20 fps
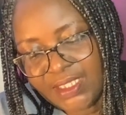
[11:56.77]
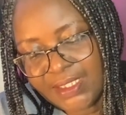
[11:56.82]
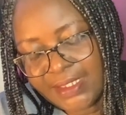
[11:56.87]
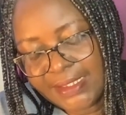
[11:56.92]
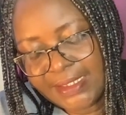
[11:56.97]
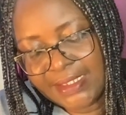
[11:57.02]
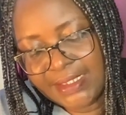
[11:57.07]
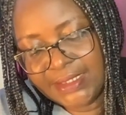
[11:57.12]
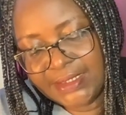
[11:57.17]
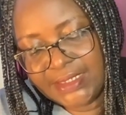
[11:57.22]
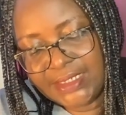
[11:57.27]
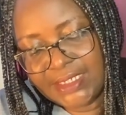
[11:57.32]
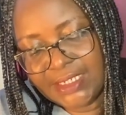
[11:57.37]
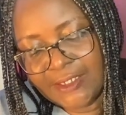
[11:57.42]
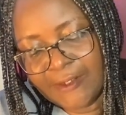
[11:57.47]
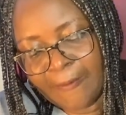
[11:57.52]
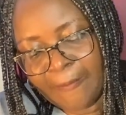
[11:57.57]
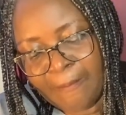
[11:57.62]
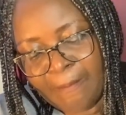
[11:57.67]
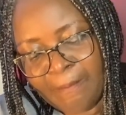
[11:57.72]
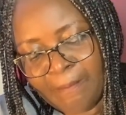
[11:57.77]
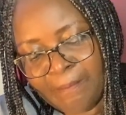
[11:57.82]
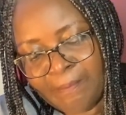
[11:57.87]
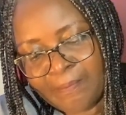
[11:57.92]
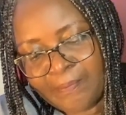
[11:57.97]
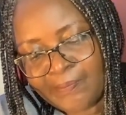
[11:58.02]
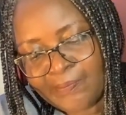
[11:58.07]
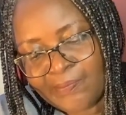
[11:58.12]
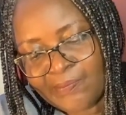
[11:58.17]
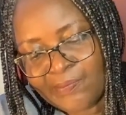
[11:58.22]

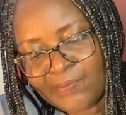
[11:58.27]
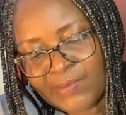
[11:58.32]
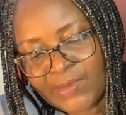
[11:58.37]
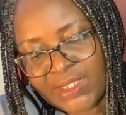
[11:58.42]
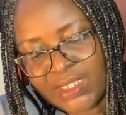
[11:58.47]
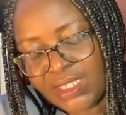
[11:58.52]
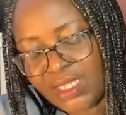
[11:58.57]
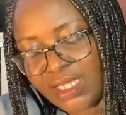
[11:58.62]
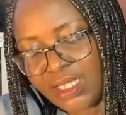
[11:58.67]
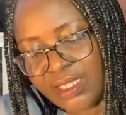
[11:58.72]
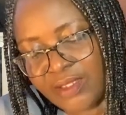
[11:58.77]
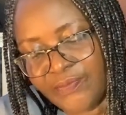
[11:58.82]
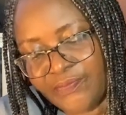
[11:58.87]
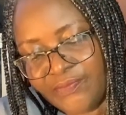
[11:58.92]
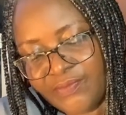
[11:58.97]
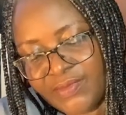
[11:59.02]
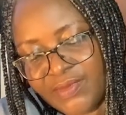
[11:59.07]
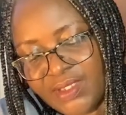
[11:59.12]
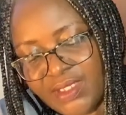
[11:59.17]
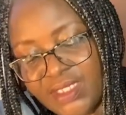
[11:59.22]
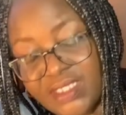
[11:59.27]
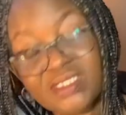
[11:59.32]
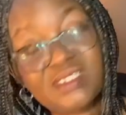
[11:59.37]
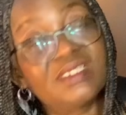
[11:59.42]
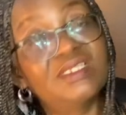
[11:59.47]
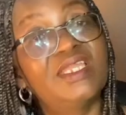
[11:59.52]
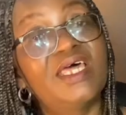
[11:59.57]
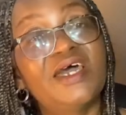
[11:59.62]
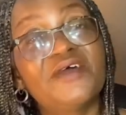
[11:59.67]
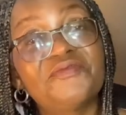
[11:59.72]
And he's
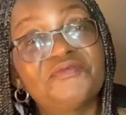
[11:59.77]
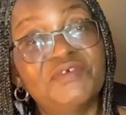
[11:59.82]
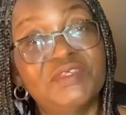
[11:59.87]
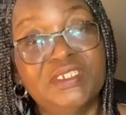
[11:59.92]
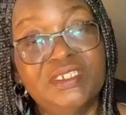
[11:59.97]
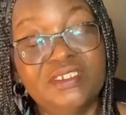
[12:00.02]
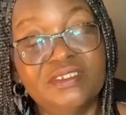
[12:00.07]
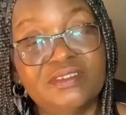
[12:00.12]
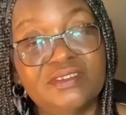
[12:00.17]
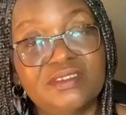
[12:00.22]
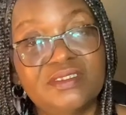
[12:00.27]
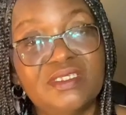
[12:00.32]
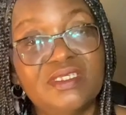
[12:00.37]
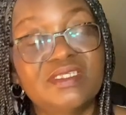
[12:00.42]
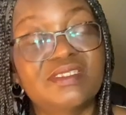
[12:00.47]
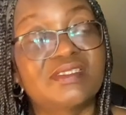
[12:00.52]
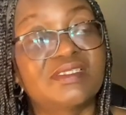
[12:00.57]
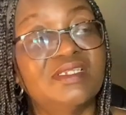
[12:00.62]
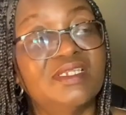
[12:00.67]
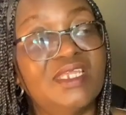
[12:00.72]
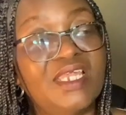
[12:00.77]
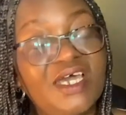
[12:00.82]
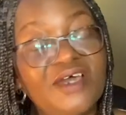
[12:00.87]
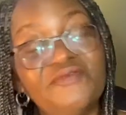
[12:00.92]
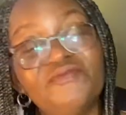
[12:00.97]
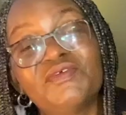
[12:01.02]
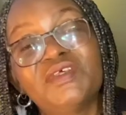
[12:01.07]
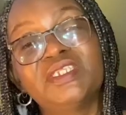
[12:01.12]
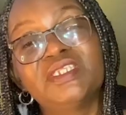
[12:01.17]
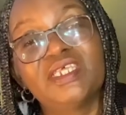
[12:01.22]
loving it. He's
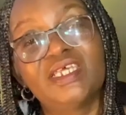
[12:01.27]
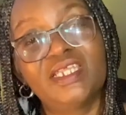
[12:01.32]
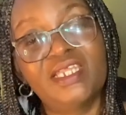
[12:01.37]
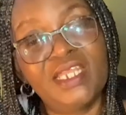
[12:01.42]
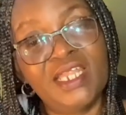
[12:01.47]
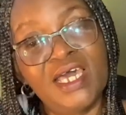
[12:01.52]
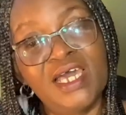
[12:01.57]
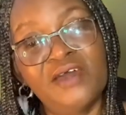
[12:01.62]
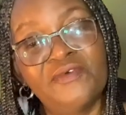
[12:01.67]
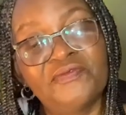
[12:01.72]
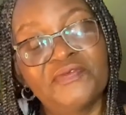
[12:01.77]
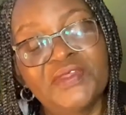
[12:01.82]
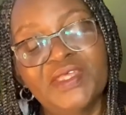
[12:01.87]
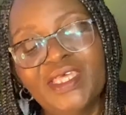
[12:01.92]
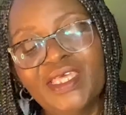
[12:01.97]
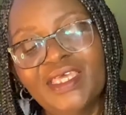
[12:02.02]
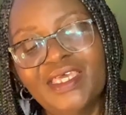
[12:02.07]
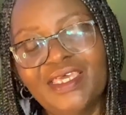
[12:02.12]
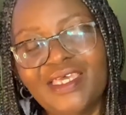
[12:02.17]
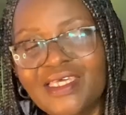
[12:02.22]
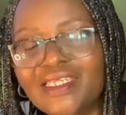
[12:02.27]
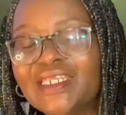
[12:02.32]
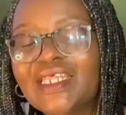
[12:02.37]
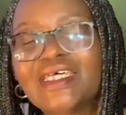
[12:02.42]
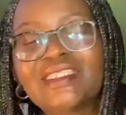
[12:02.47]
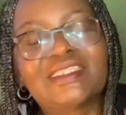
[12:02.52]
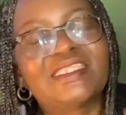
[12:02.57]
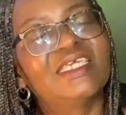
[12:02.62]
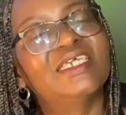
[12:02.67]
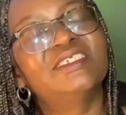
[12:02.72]
loving the love and
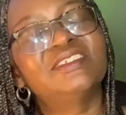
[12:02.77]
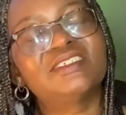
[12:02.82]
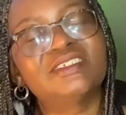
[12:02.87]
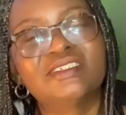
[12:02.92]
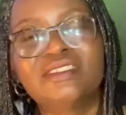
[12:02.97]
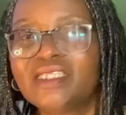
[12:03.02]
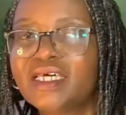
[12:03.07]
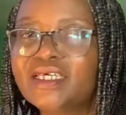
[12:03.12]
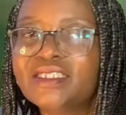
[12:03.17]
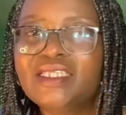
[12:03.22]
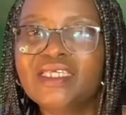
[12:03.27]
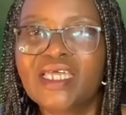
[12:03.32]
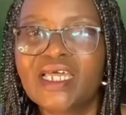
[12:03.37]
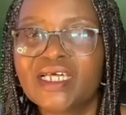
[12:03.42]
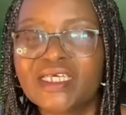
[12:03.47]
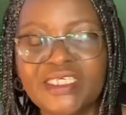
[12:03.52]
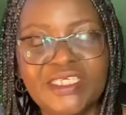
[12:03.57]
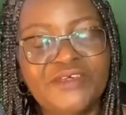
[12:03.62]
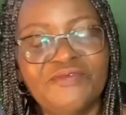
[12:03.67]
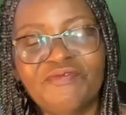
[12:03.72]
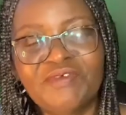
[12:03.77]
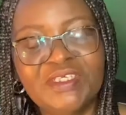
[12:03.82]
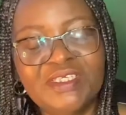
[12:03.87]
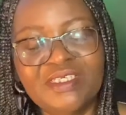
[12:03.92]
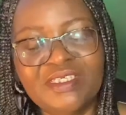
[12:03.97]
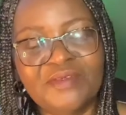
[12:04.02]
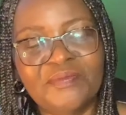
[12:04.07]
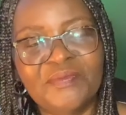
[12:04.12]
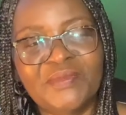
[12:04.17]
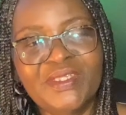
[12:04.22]
attention that they are
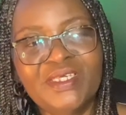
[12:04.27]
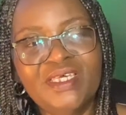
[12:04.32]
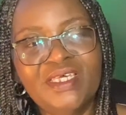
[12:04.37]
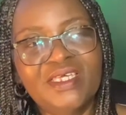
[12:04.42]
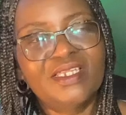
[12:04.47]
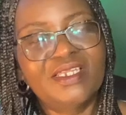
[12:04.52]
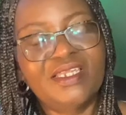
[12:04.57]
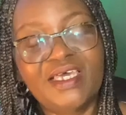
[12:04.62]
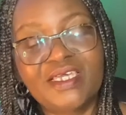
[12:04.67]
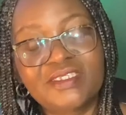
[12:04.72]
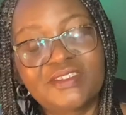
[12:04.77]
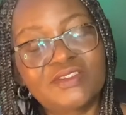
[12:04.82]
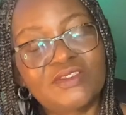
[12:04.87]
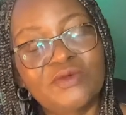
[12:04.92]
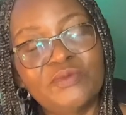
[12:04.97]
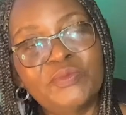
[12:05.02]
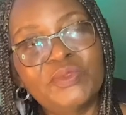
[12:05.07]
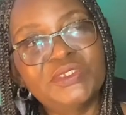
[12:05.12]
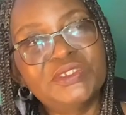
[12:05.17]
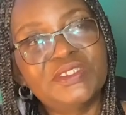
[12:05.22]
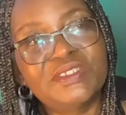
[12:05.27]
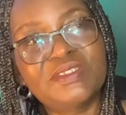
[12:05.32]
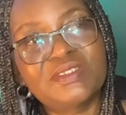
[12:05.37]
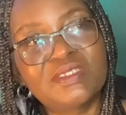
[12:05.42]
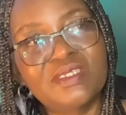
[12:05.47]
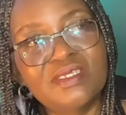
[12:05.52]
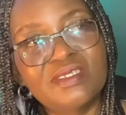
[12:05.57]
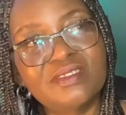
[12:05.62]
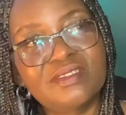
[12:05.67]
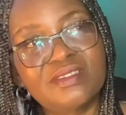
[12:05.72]
giving him. Like somebody
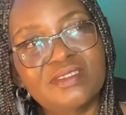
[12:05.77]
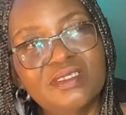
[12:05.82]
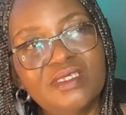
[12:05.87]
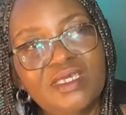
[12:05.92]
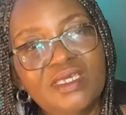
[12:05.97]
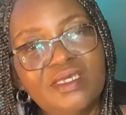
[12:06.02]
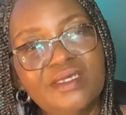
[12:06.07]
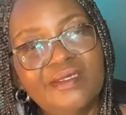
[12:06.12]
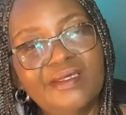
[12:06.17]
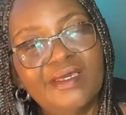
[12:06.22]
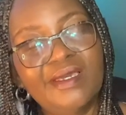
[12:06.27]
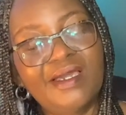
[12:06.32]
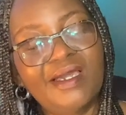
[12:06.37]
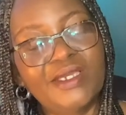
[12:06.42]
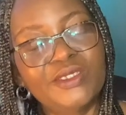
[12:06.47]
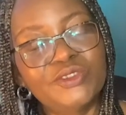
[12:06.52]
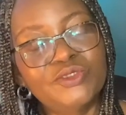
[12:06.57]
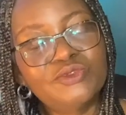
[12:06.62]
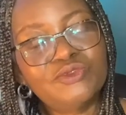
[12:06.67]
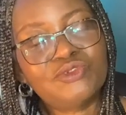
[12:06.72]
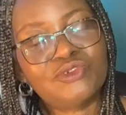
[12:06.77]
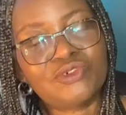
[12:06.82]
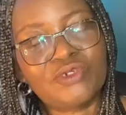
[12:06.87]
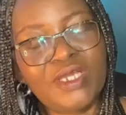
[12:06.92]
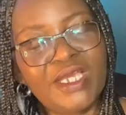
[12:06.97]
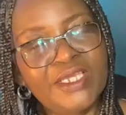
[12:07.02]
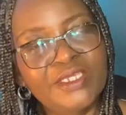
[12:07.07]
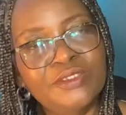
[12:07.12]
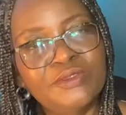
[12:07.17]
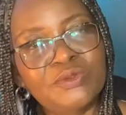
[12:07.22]
says, are you
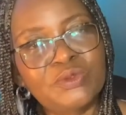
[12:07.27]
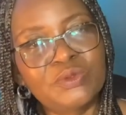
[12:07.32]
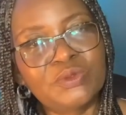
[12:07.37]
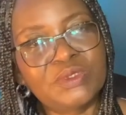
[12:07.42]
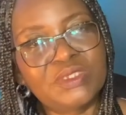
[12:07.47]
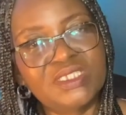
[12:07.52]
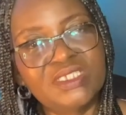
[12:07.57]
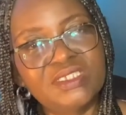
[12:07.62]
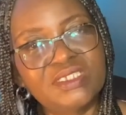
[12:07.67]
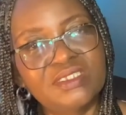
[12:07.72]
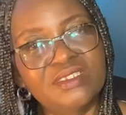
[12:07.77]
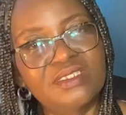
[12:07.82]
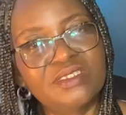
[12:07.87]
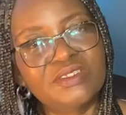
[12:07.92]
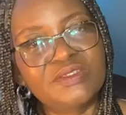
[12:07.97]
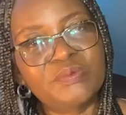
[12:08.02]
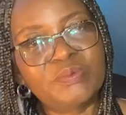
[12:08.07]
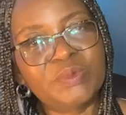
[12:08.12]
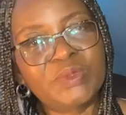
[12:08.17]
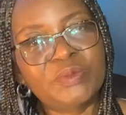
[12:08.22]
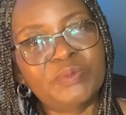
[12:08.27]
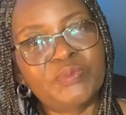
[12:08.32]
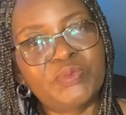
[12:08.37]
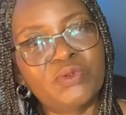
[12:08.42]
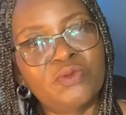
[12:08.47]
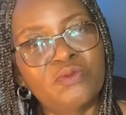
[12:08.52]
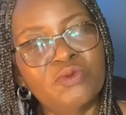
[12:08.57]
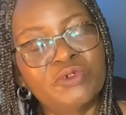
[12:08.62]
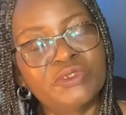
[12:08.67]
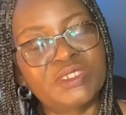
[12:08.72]
trying to teach these
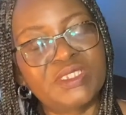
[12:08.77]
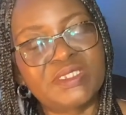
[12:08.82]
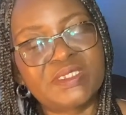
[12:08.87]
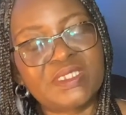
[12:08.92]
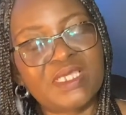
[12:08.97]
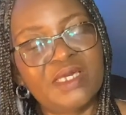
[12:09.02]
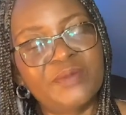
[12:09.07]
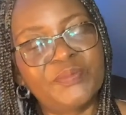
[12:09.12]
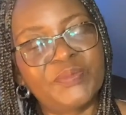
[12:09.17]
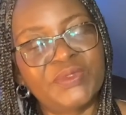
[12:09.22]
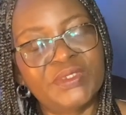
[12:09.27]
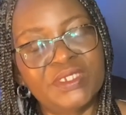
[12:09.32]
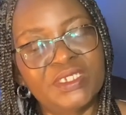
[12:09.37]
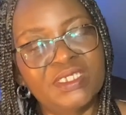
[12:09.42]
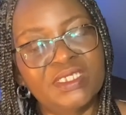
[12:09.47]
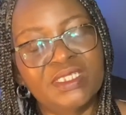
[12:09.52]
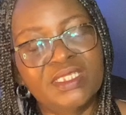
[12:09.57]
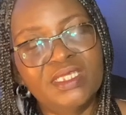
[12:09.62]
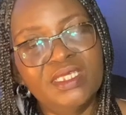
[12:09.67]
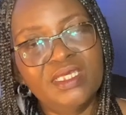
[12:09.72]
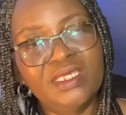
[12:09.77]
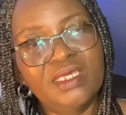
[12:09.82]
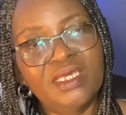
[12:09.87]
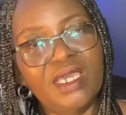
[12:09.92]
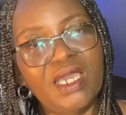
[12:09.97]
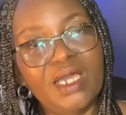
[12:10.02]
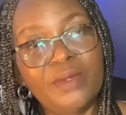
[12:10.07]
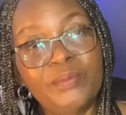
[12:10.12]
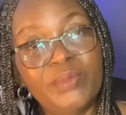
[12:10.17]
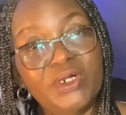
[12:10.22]
people what is happening
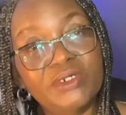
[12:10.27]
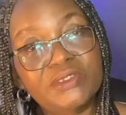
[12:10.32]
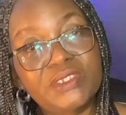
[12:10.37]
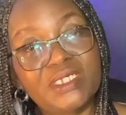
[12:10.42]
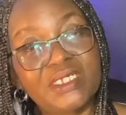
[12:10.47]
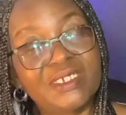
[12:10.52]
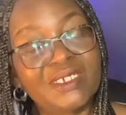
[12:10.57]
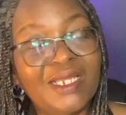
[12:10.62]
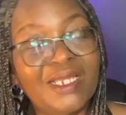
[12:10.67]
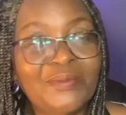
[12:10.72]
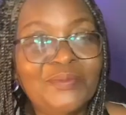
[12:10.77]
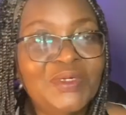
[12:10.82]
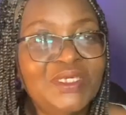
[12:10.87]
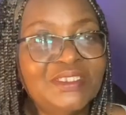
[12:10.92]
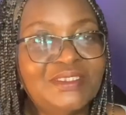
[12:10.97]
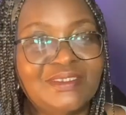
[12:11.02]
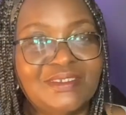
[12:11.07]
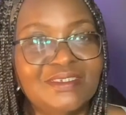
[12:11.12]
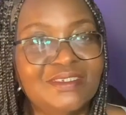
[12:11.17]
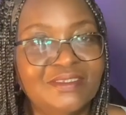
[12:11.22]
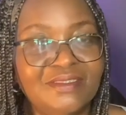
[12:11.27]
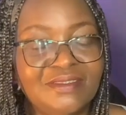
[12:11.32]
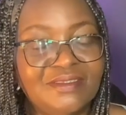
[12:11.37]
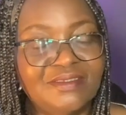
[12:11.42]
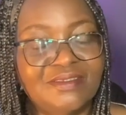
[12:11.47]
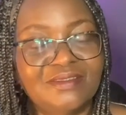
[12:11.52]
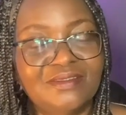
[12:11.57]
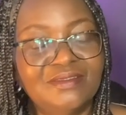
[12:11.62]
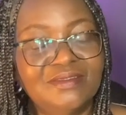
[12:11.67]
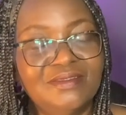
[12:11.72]
about climate change?
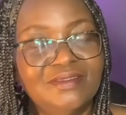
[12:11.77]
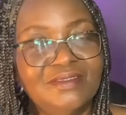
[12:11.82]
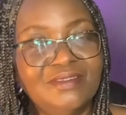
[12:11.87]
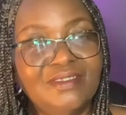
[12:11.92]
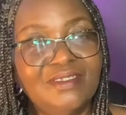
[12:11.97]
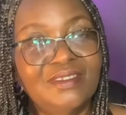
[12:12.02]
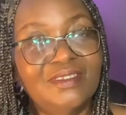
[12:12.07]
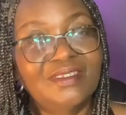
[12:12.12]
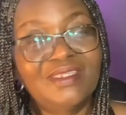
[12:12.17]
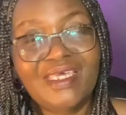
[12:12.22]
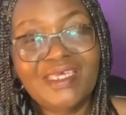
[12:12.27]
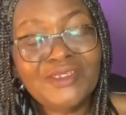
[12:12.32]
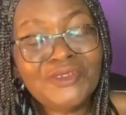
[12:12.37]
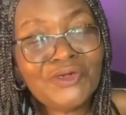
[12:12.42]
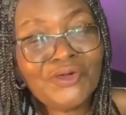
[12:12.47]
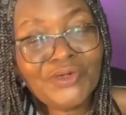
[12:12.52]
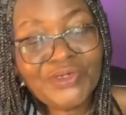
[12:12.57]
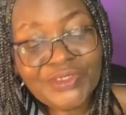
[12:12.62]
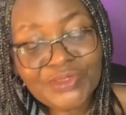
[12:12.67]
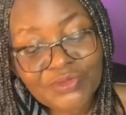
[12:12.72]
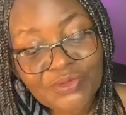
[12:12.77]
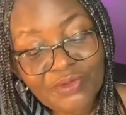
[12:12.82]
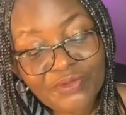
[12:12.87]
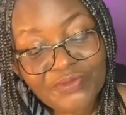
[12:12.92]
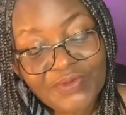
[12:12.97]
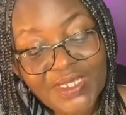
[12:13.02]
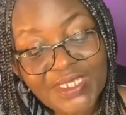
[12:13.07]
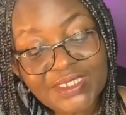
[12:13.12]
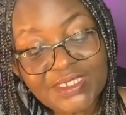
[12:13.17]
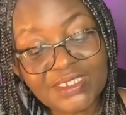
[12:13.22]
They know it
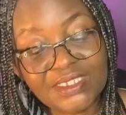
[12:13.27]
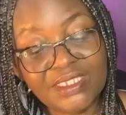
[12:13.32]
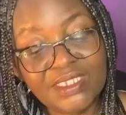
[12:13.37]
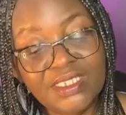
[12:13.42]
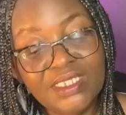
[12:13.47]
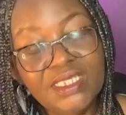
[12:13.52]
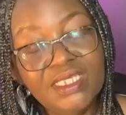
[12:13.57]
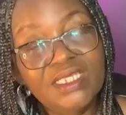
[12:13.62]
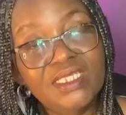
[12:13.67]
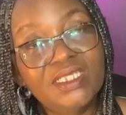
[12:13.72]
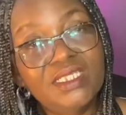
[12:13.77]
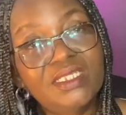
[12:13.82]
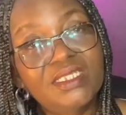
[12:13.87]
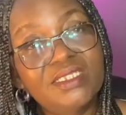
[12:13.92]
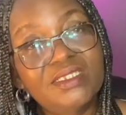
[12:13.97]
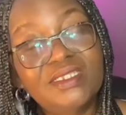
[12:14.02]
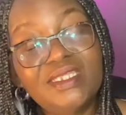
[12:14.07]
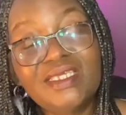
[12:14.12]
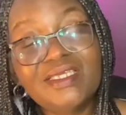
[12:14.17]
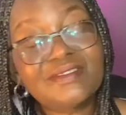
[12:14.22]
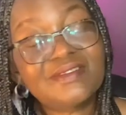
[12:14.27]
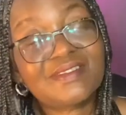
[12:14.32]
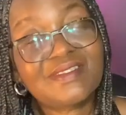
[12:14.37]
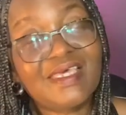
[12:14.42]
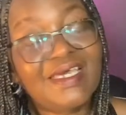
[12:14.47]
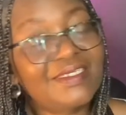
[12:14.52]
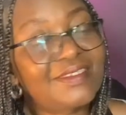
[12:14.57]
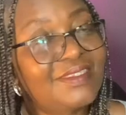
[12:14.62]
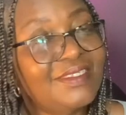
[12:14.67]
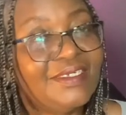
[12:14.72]
already. They
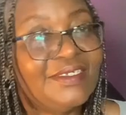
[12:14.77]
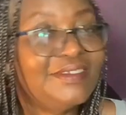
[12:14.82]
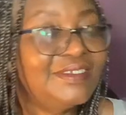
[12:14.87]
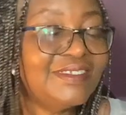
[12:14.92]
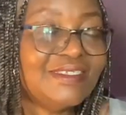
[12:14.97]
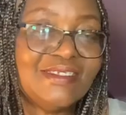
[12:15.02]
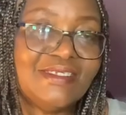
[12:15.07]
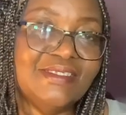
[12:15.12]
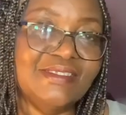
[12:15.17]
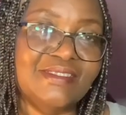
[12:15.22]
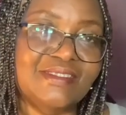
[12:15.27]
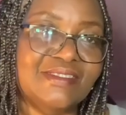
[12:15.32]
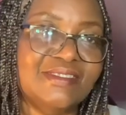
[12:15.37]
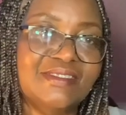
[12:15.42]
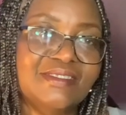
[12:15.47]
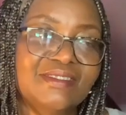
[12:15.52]
started it.